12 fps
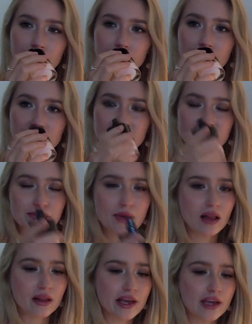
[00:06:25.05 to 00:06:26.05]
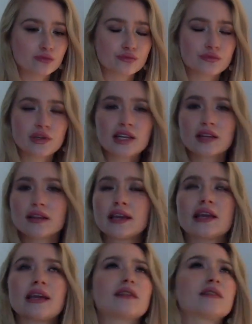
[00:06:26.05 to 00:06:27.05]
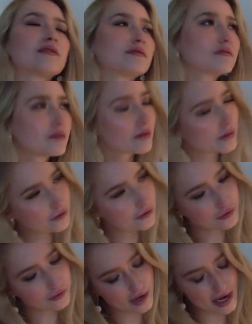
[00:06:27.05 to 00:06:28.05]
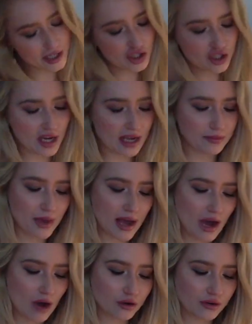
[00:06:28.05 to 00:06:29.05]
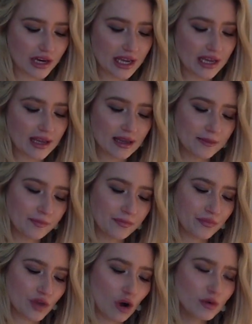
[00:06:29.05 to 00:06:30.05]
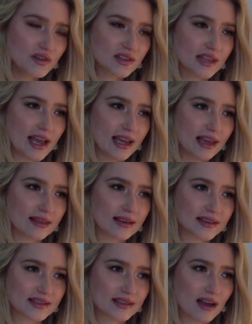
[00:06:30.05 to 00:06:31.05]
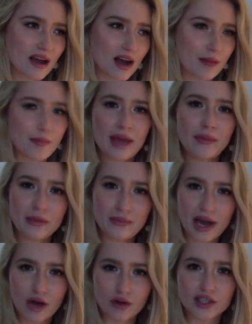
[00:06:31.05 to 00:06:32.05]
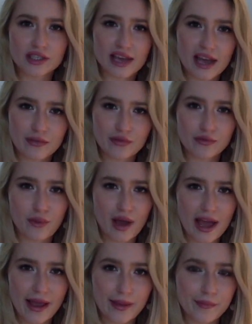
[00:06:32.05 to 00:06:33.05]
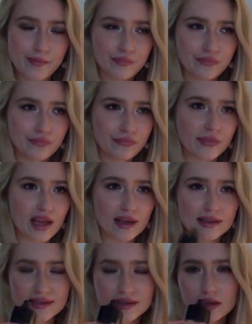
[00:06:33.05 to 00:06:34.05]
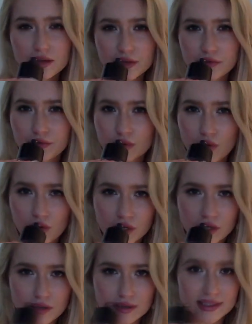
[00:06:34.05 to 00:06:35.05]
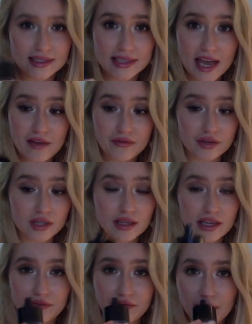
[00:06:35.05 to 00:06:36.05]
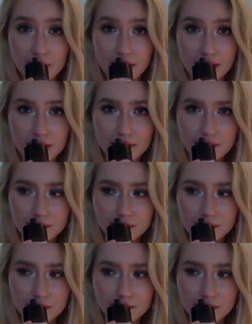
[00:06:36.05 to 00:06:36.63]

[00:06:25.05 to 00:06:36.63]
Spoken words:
smelling really fresh and powdery, almost like in this baby powder type of way. It's a little bit floral, definitely feminine,